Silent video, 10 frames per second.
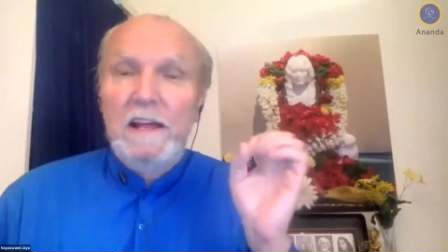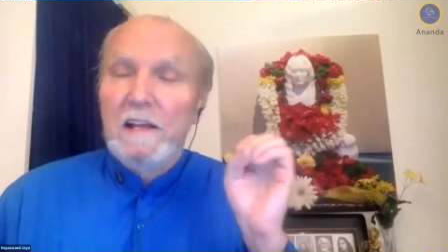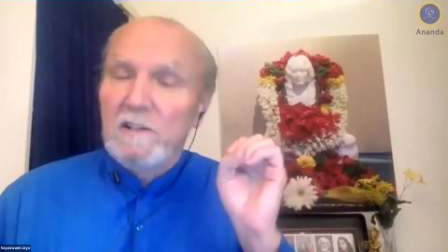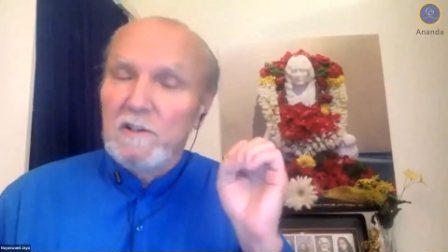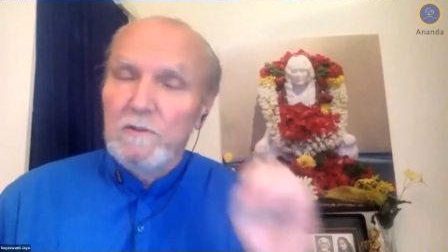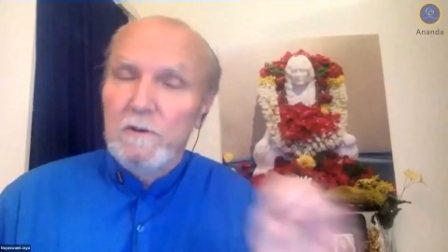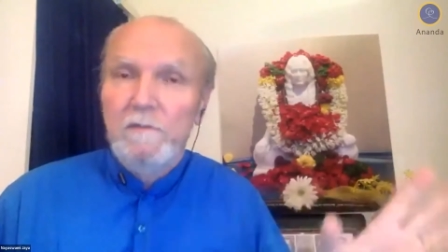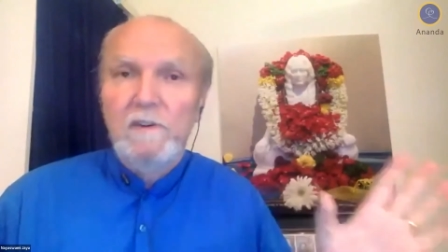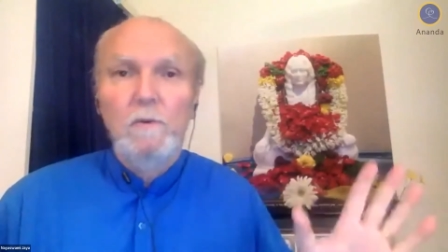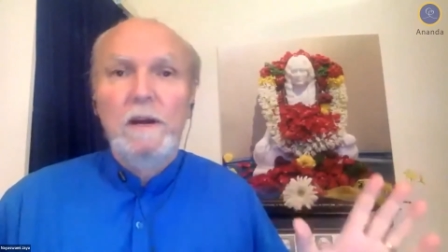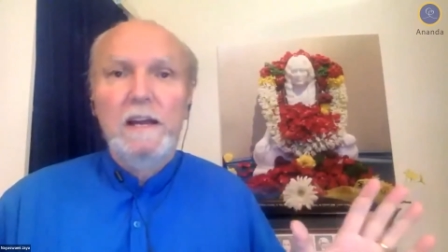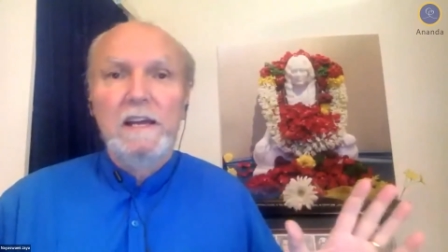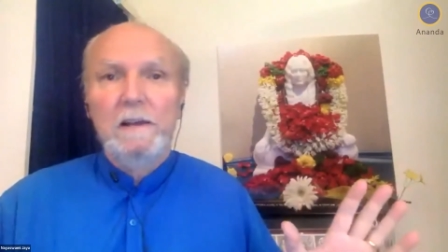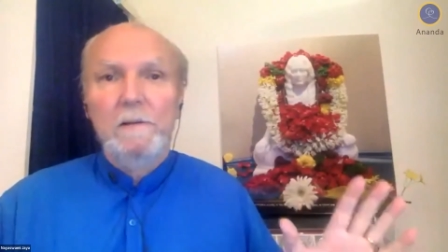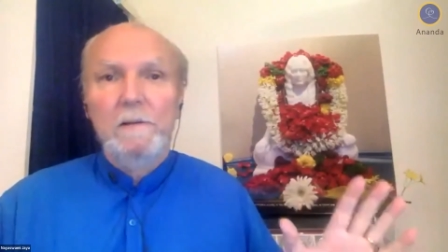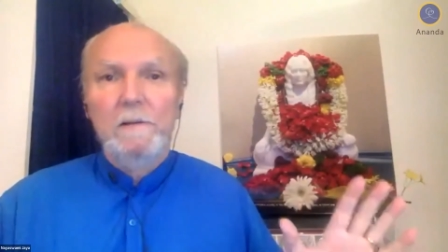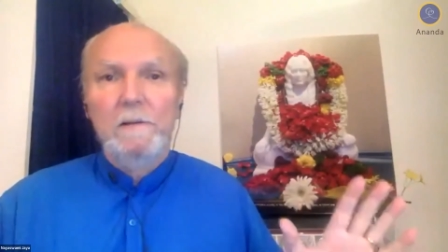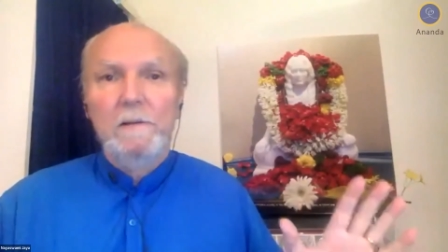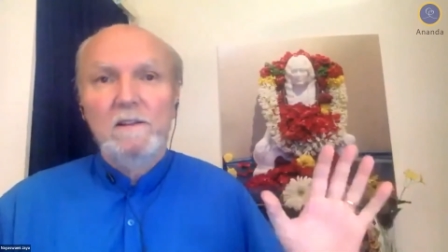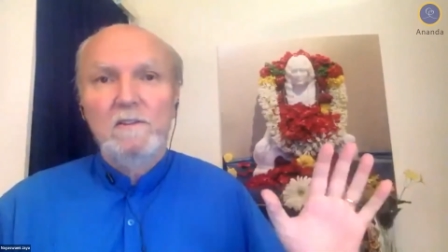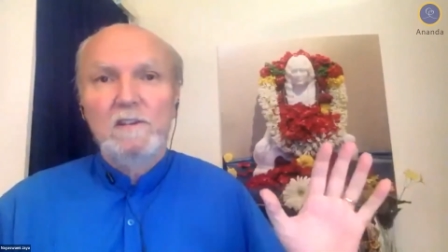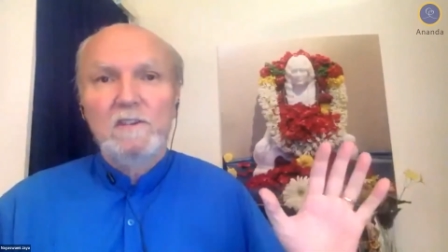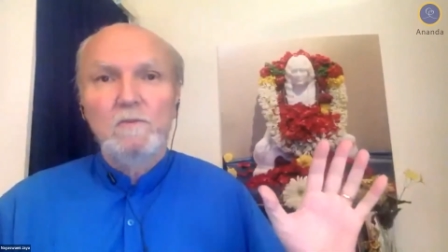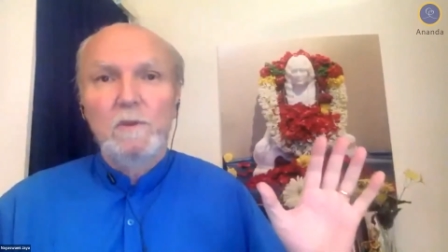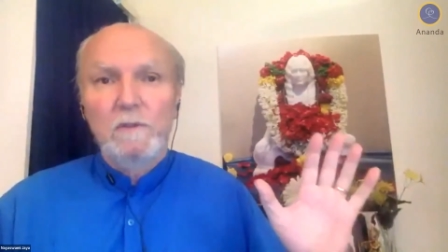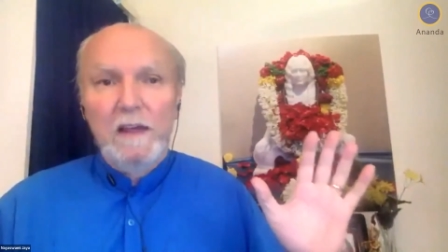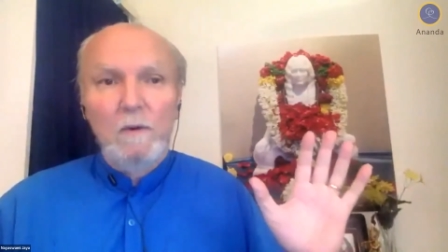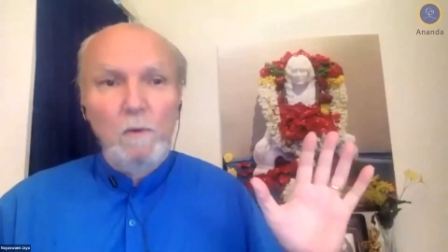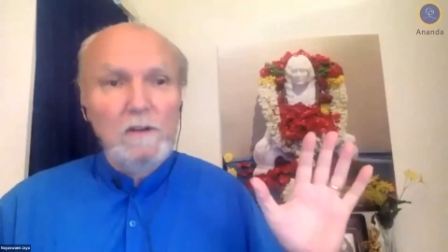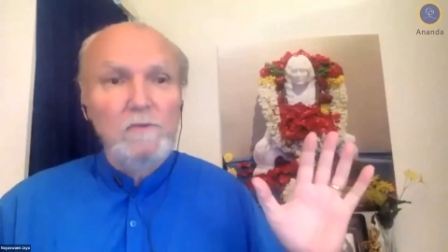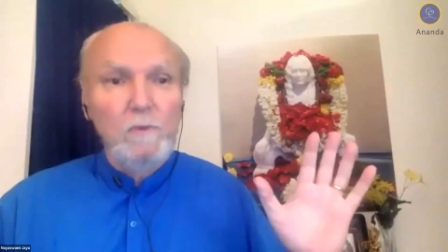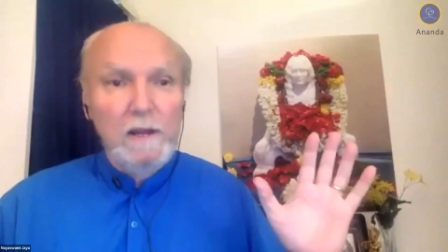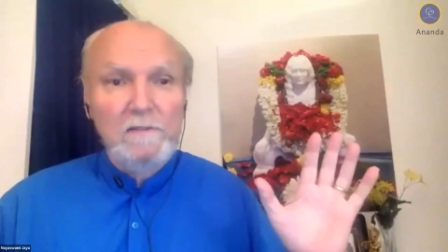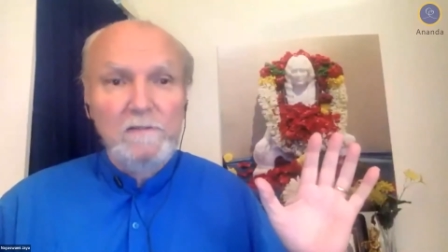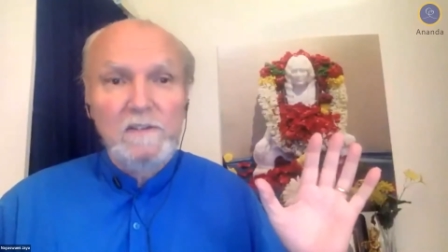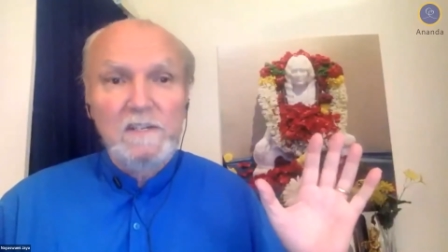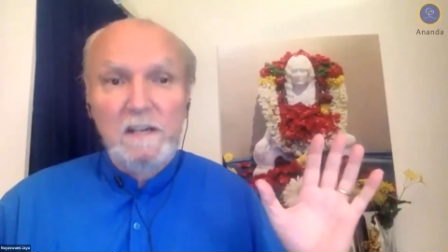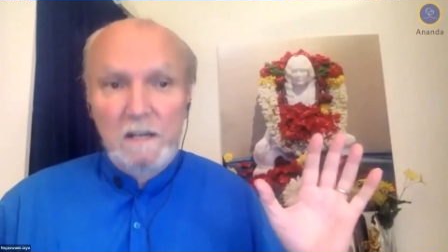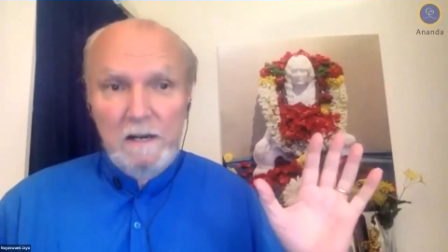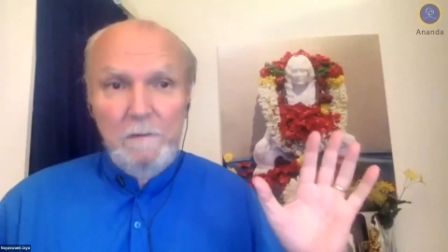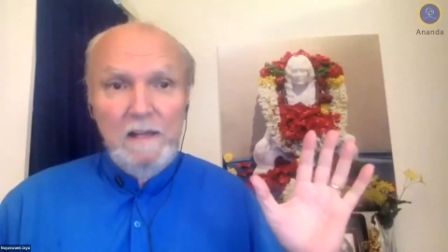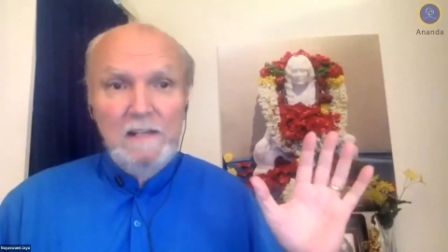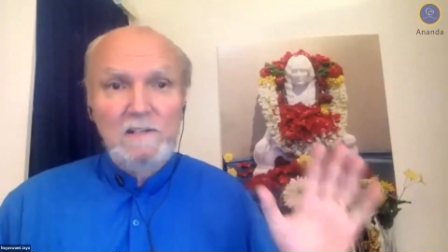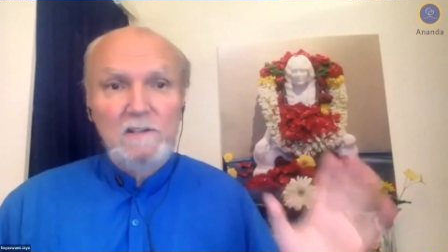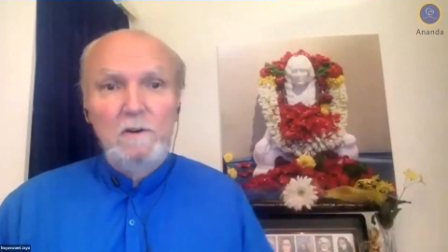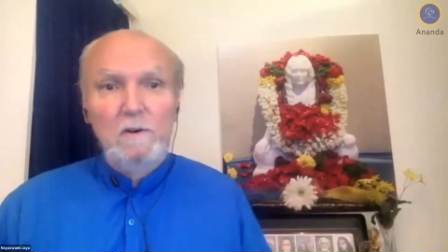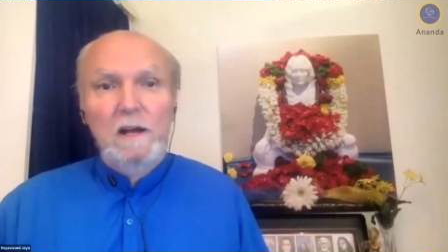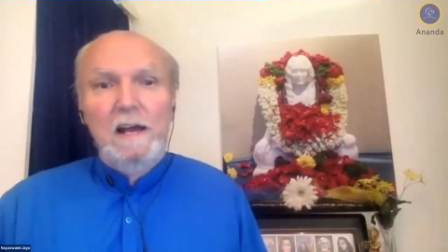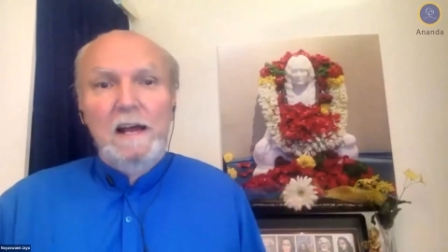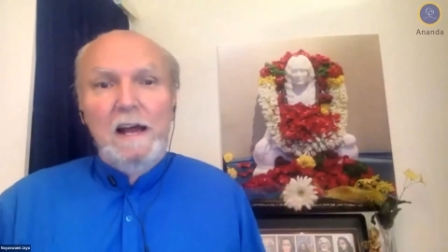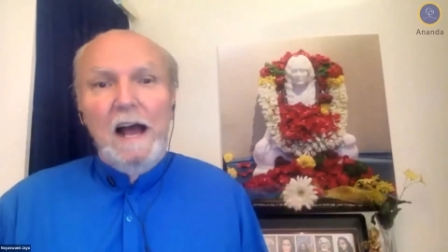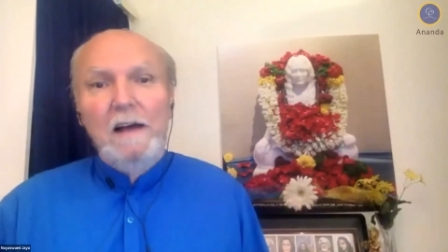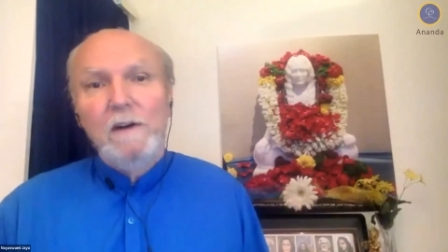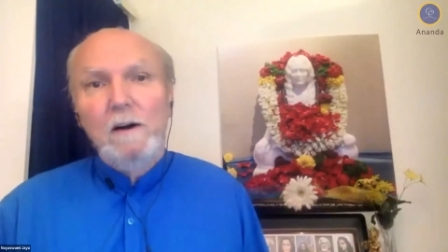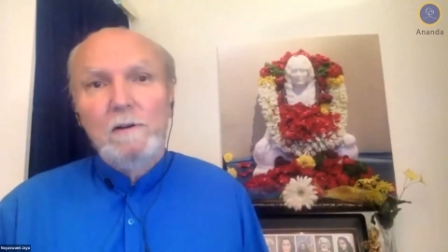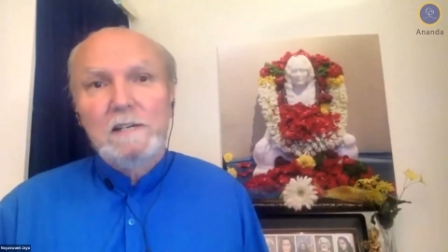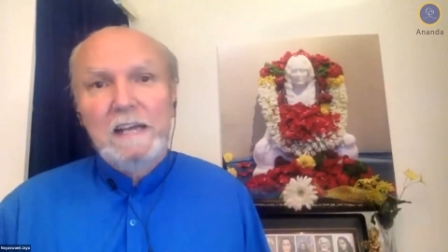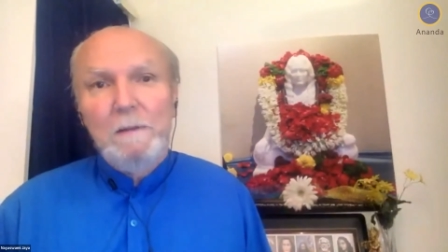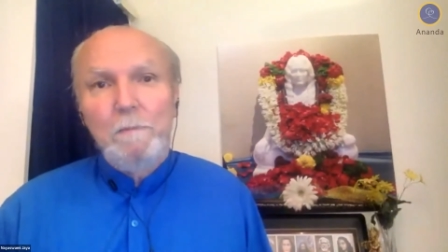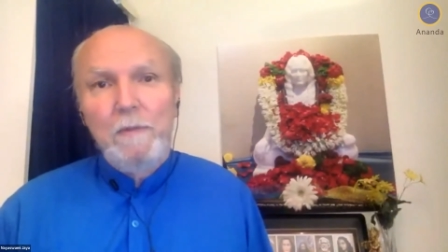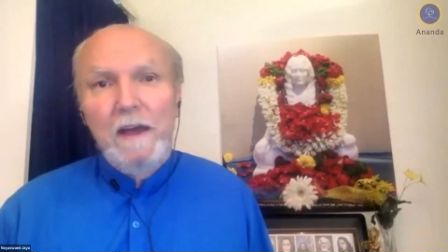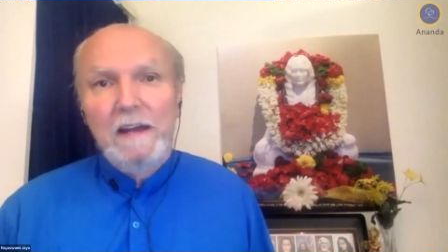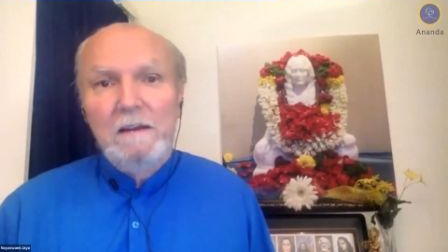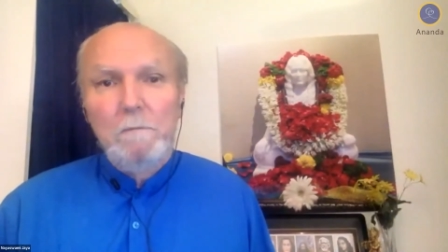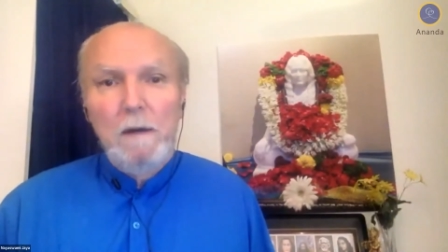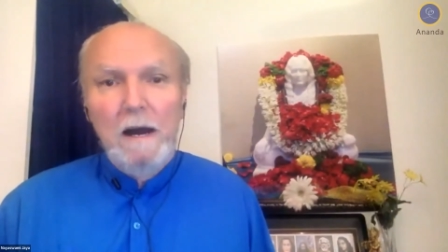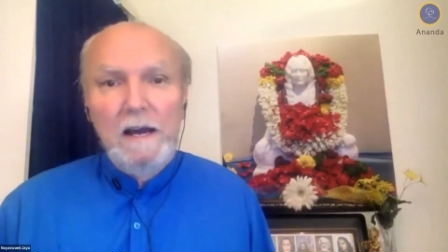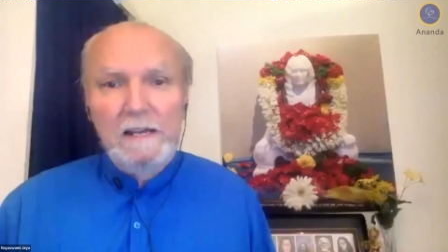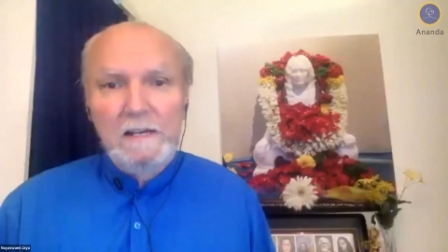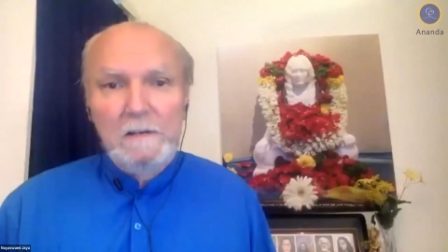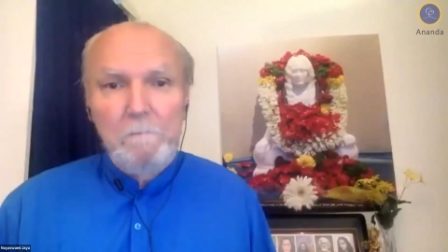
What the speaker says: It's driven away just with that one ray of sun. And so I've always kept that in mind